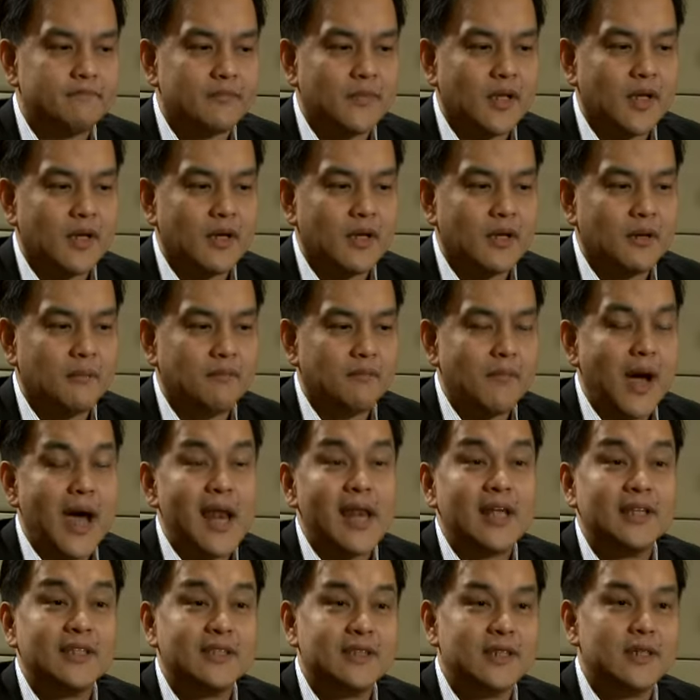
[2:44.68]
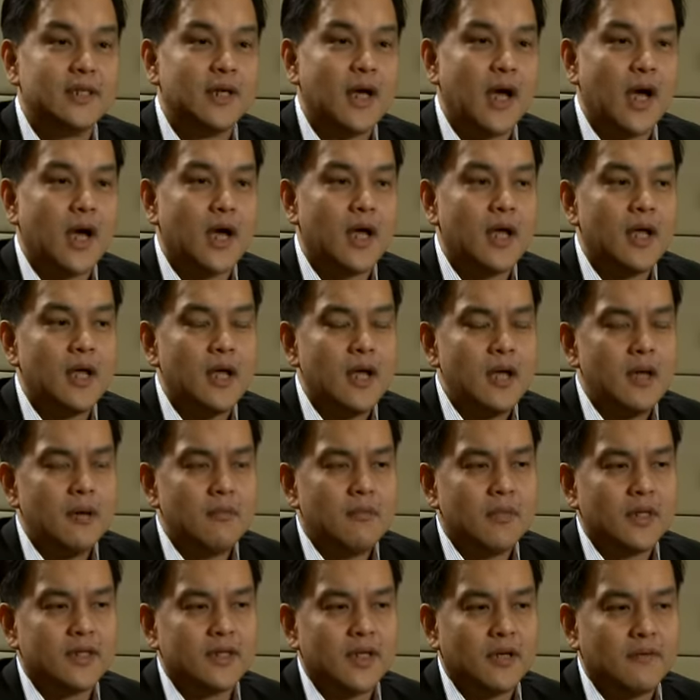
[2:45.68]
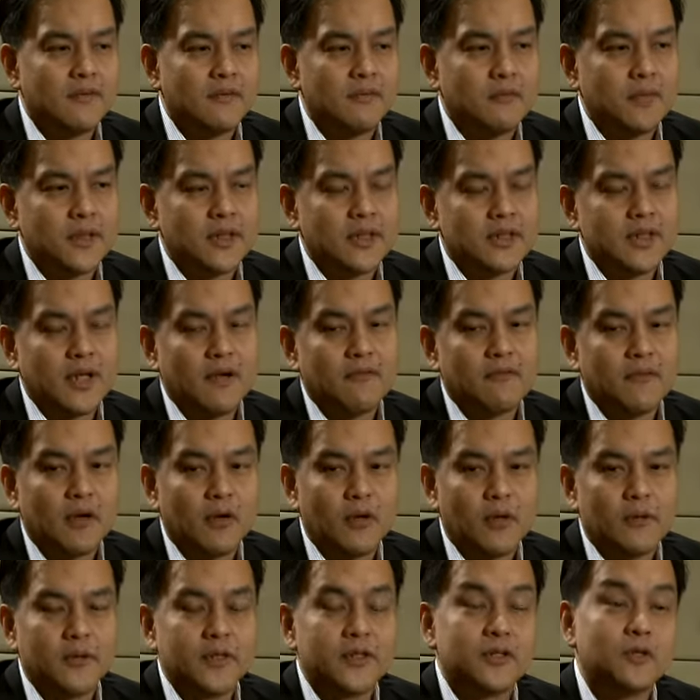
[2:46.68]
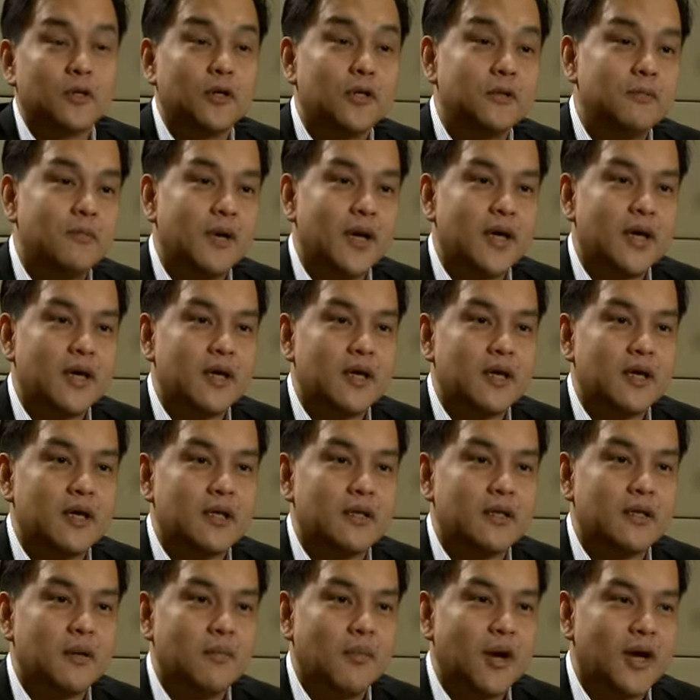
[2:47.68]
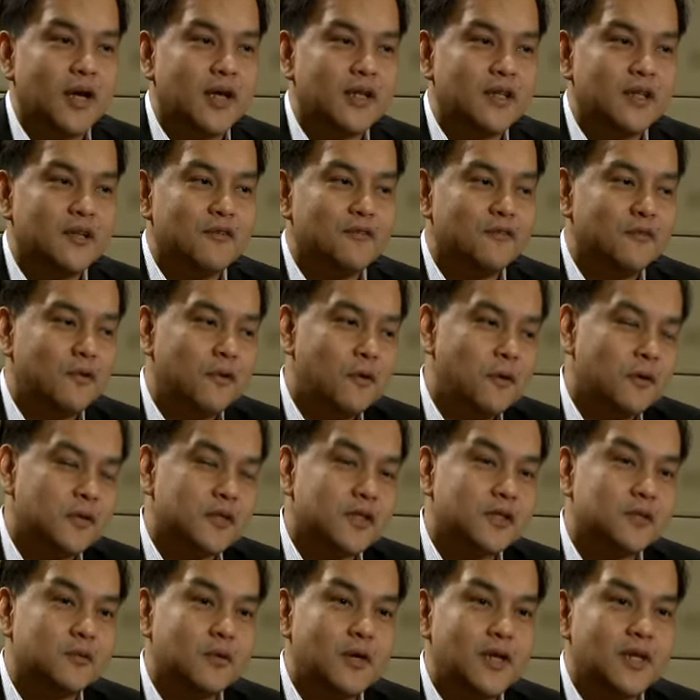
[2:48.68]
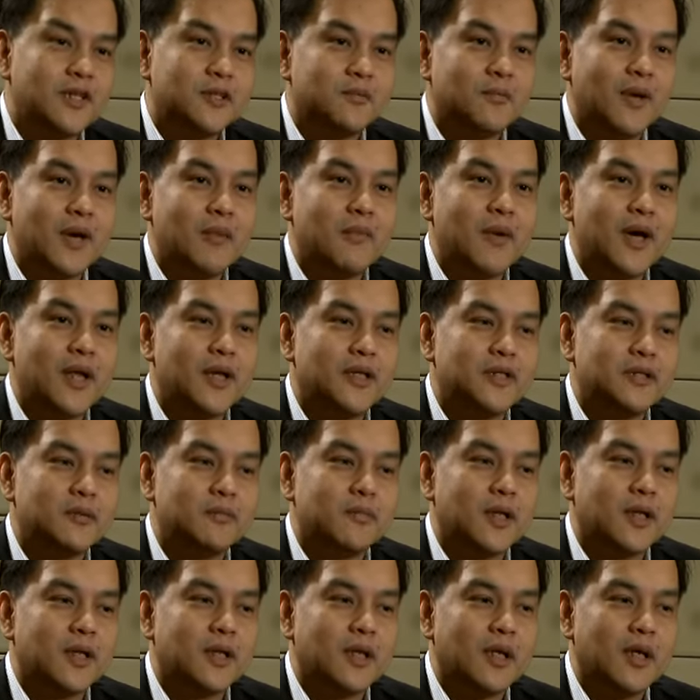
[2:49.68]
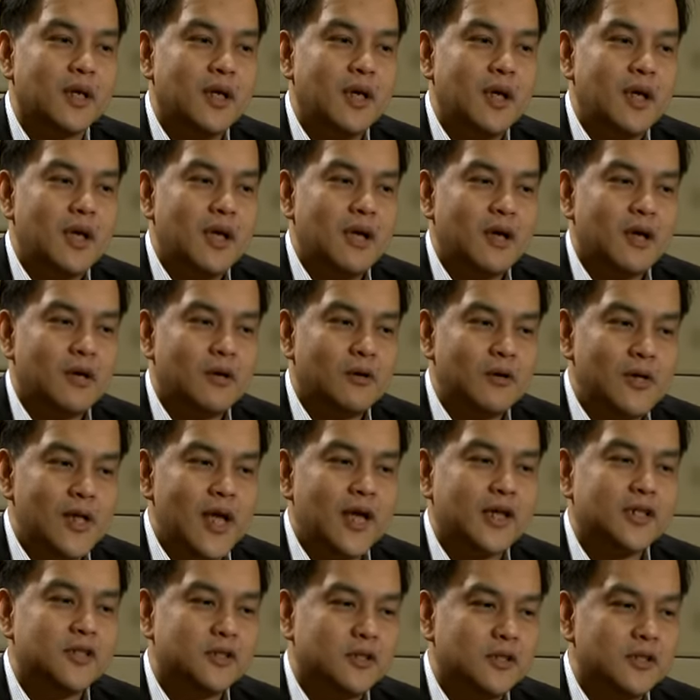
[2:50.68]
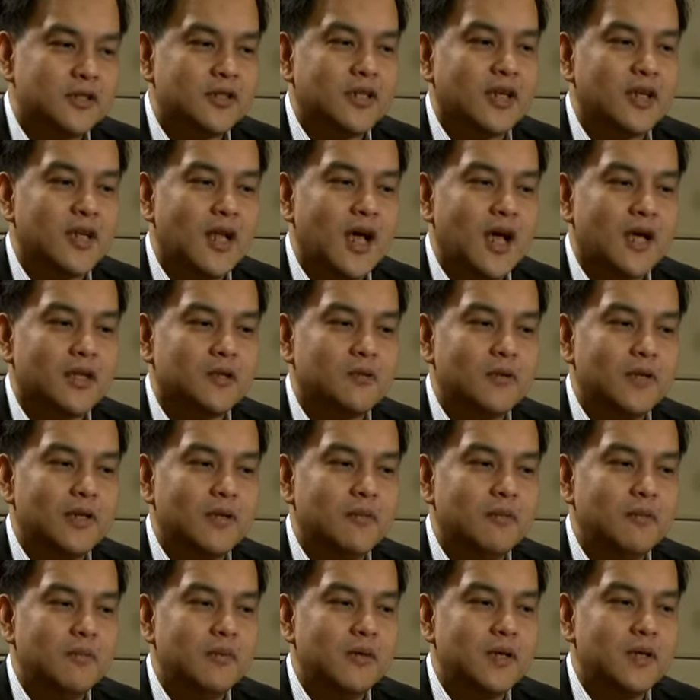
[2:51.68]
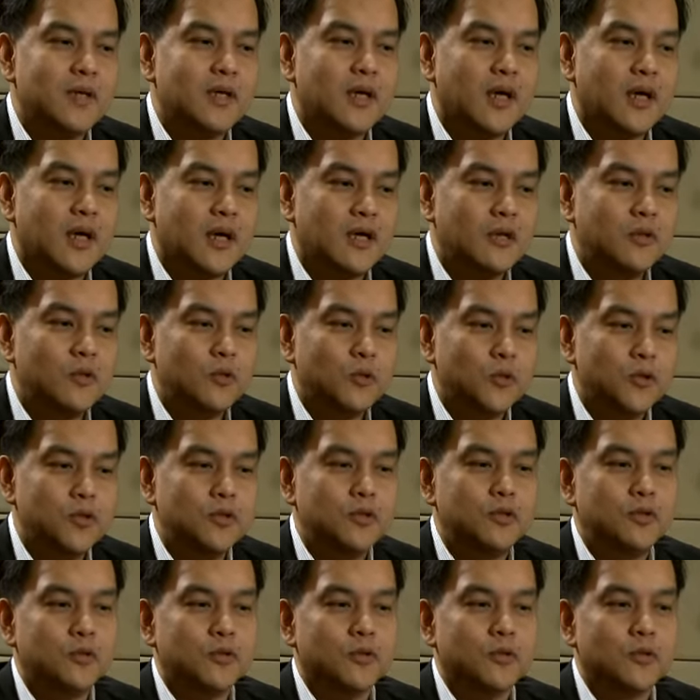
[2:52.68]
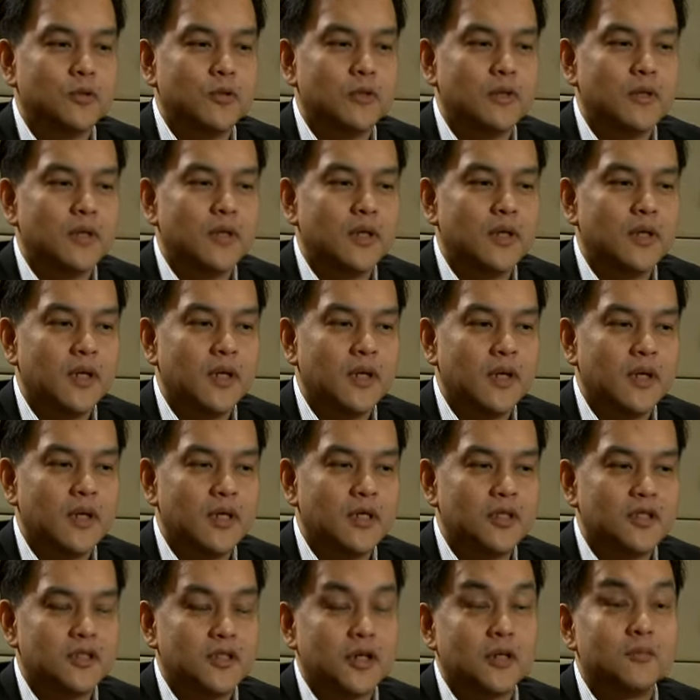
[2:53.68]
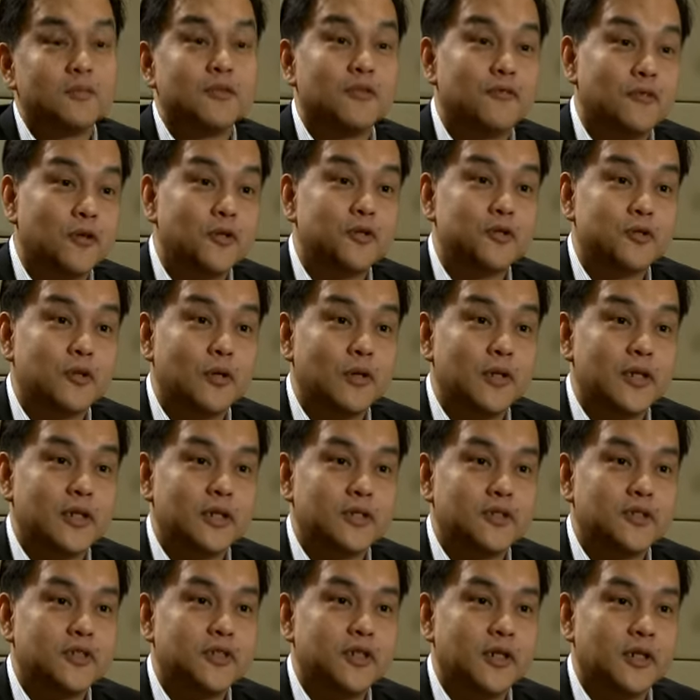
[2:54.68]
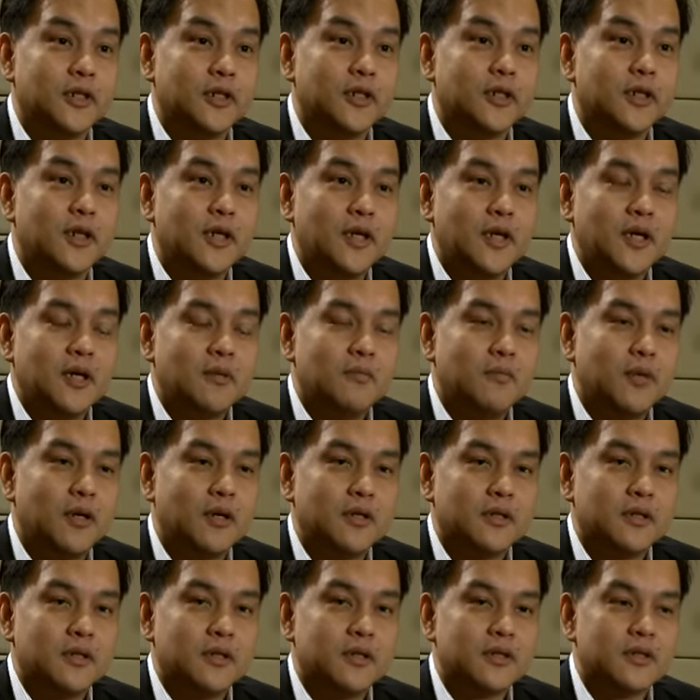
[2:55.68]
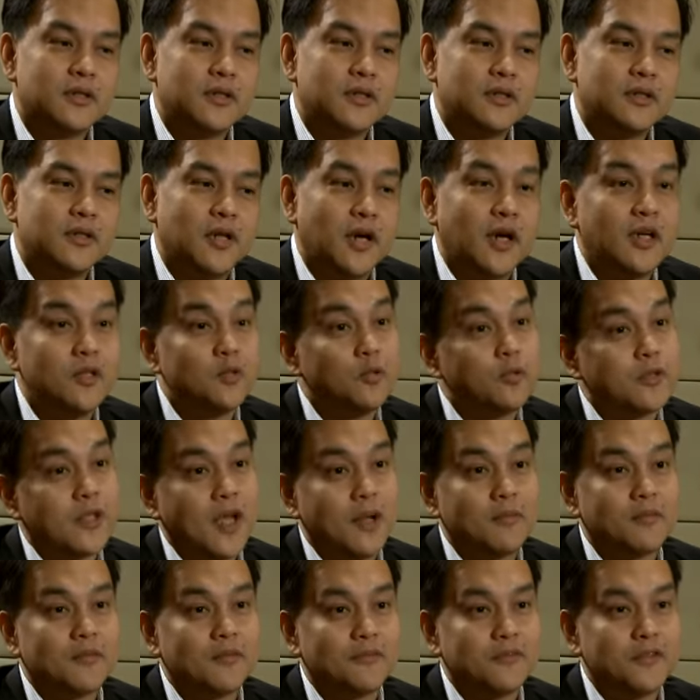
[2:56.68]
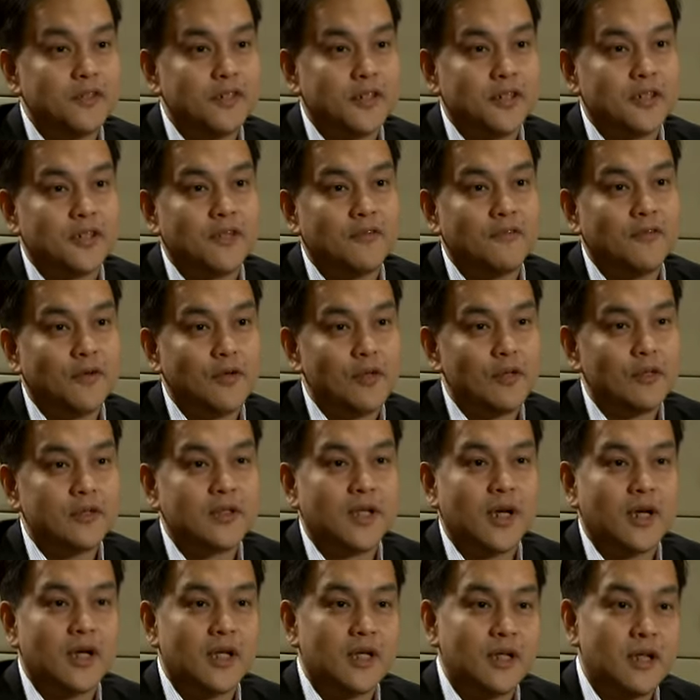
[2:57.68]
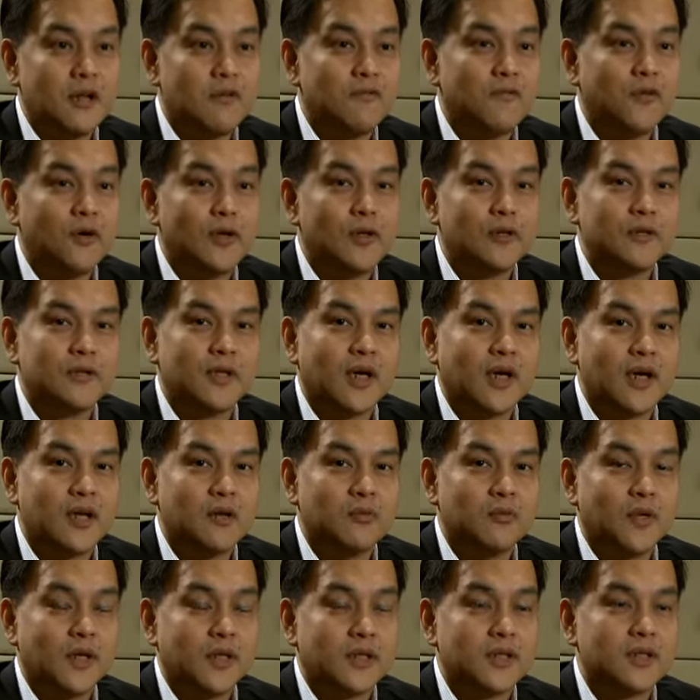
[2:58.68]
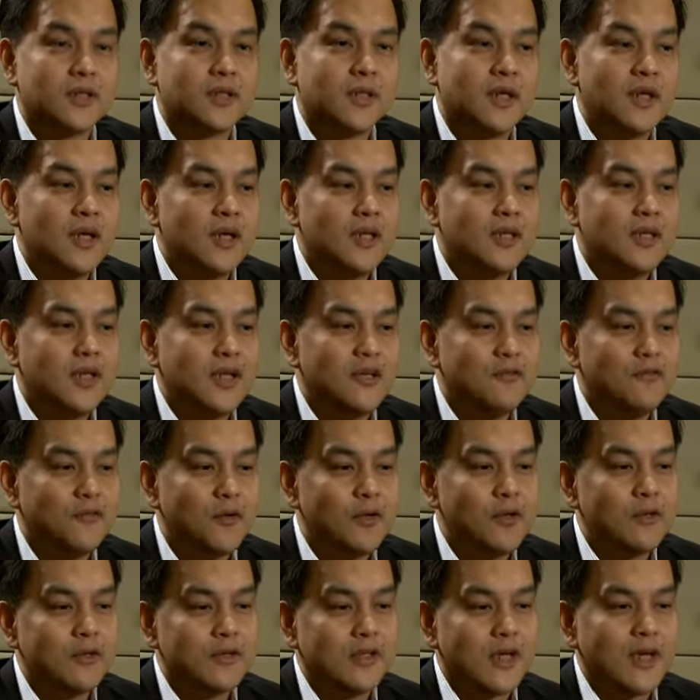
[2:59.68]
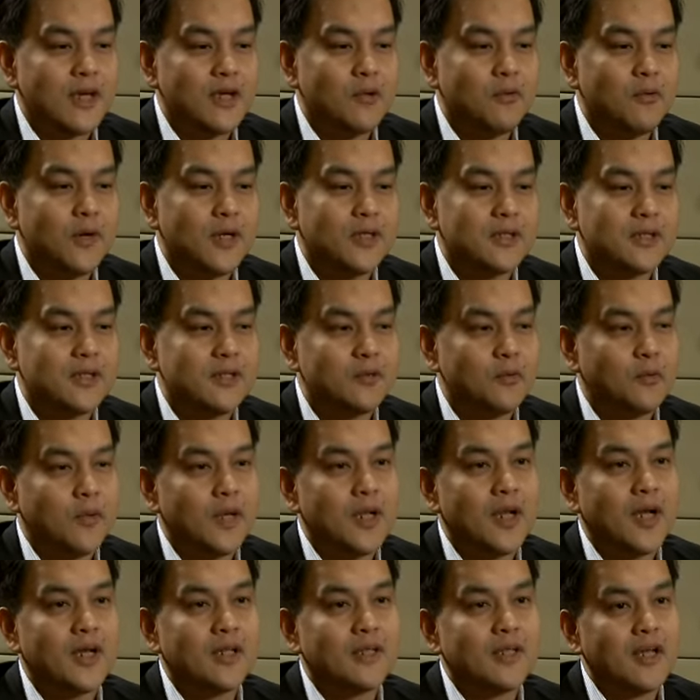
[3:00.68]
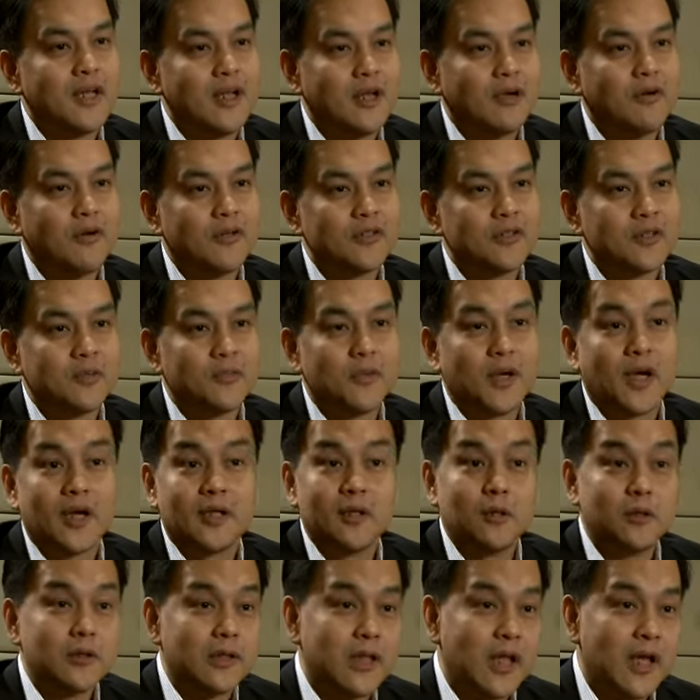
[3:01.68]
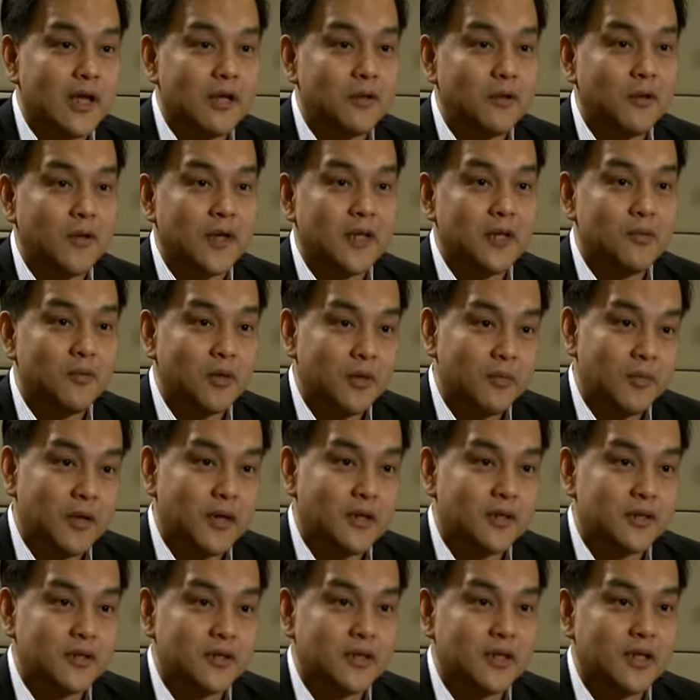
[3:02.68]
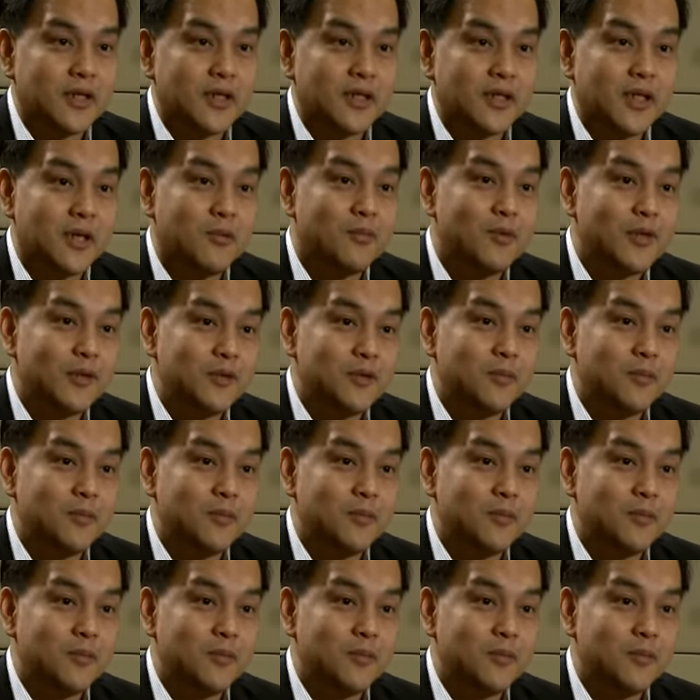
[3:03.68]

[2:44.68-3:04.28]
uh, balancing act. But, but as I've always told my the marketing folks as well as my management, collections can actually be a good tool in terms of controlling churn because there are two types of churn, the voluntary and involuntary ones. The involuntary ones is when I tell a customer I don't like you anymore because you're not able to